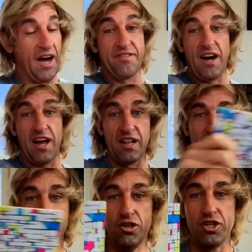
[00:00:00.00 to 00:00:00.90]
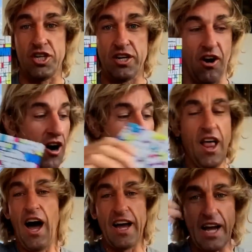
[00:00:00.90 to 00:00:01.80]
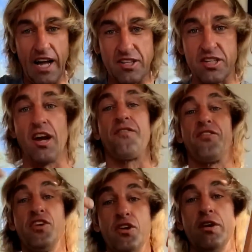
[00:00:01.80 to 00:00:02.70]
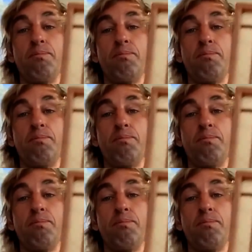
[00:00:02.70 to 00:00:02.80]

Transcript: I've got illusion art. I got stuff for you to